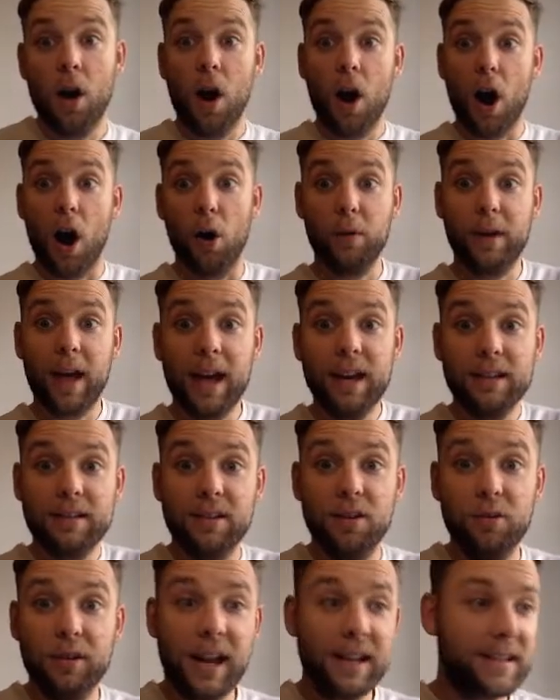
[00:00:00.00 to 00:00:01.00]
Okay,
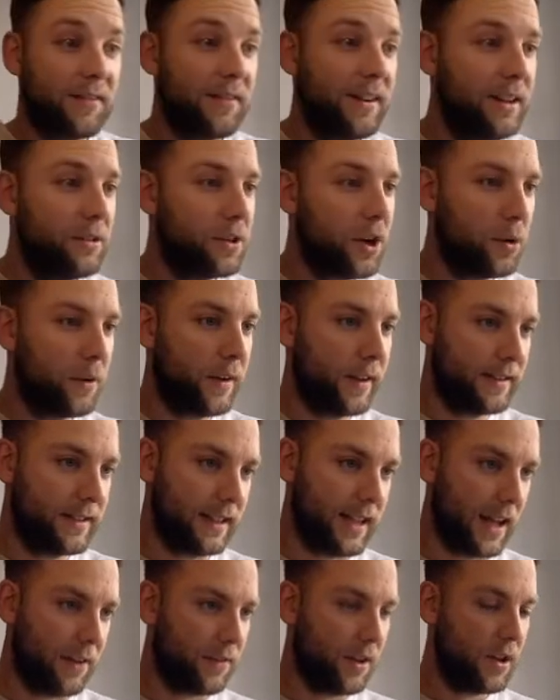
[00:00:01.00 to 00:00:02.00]
so let's have a little go at it
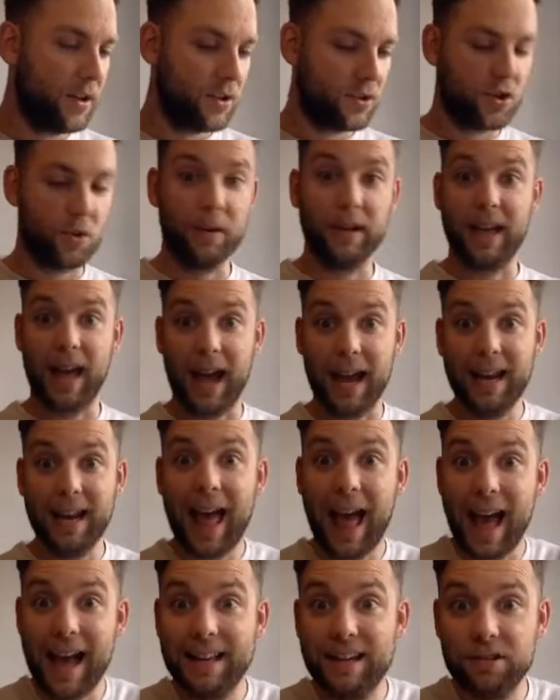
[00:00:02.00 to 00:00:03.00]
together. So again,
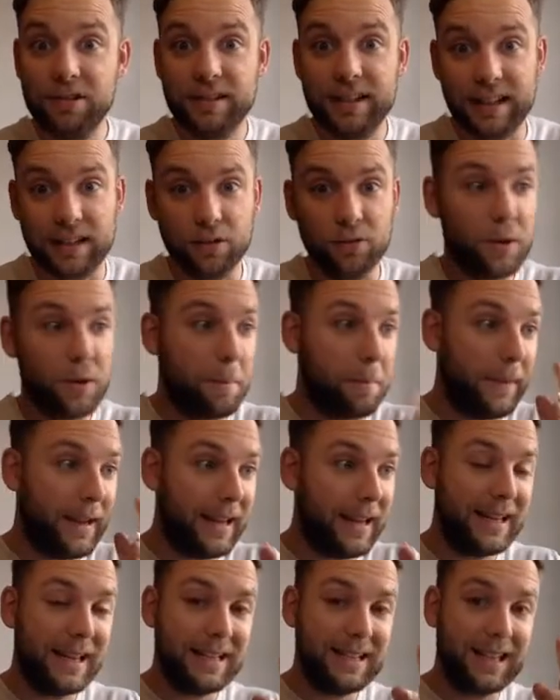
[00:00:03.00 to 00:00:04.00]
hey diddle diddle, the
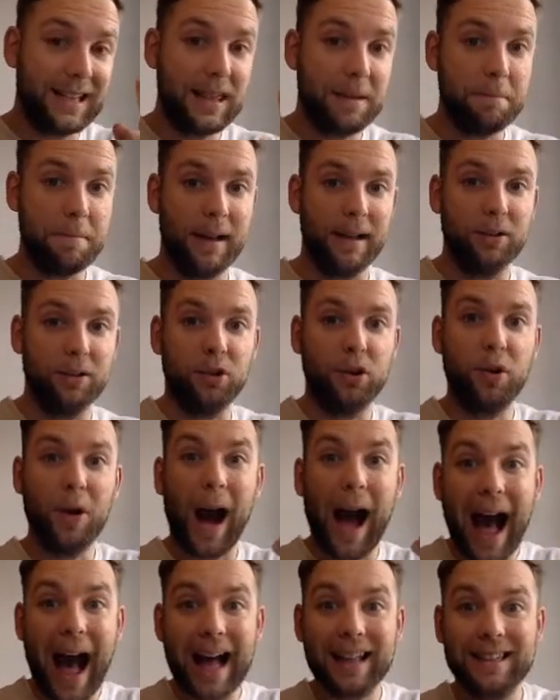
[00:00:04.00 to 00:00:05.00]
median's in the middle. You
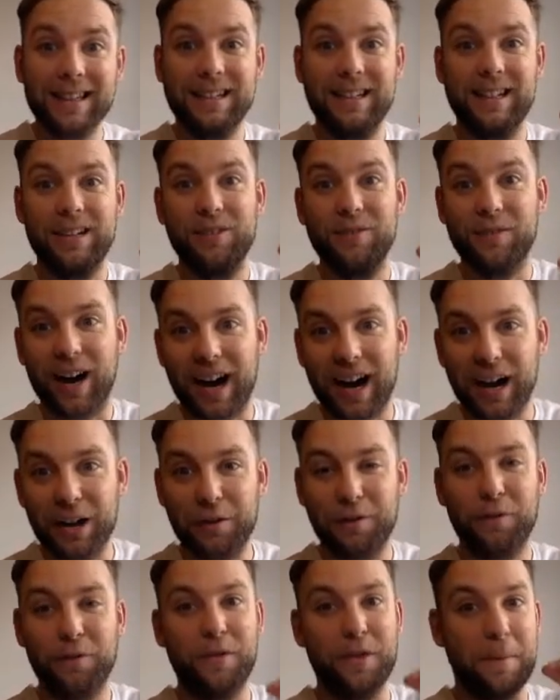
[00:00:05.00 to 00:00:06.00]
add and divide
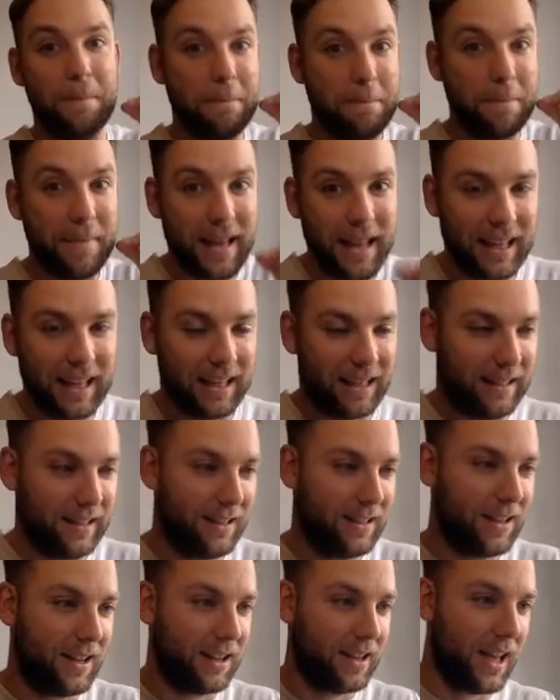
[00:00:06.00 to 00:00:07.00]
for the mean.
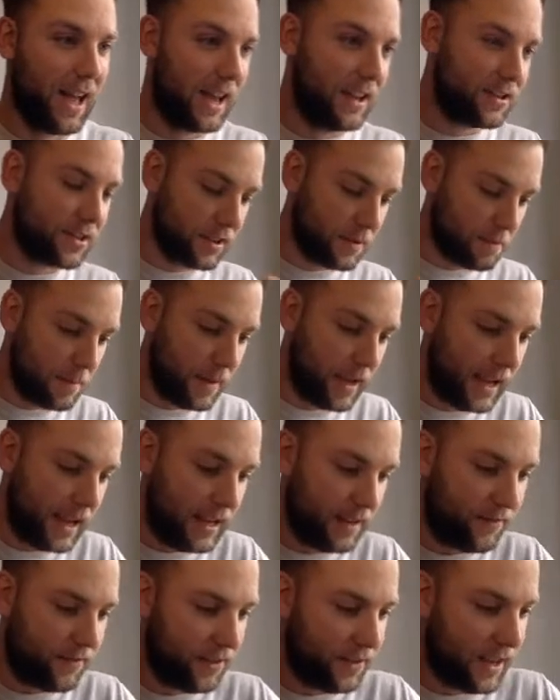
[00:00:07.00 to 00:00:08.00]
Okay, so the
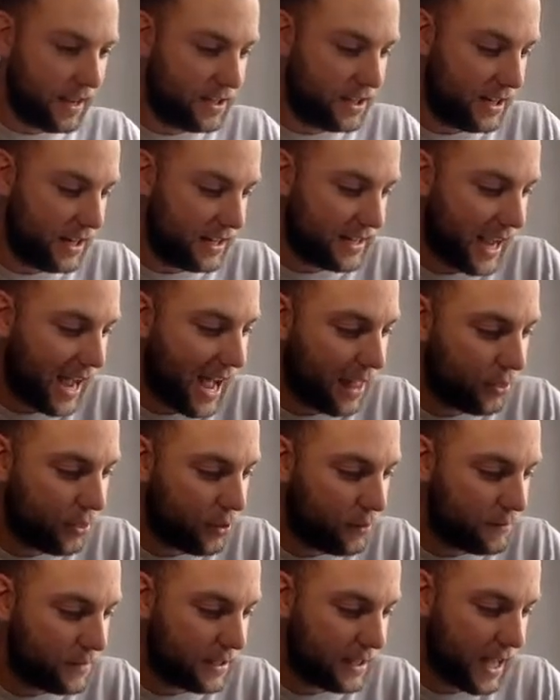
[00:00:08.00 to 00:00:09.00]
mean for this, you need to add
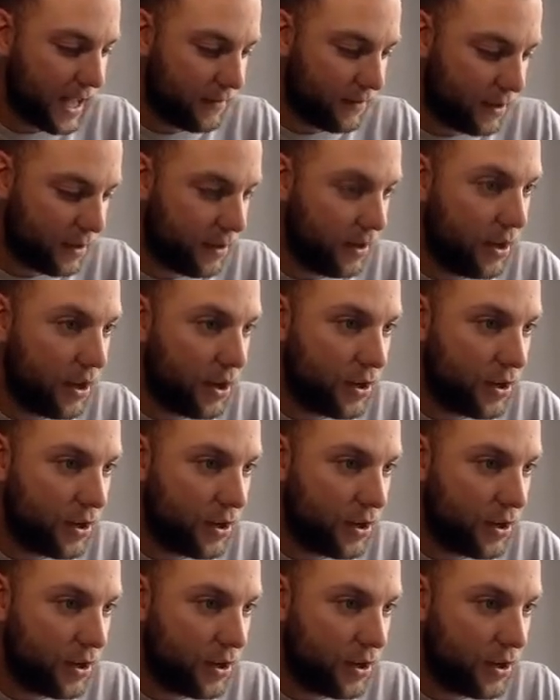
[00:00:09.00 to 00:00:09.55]
them together.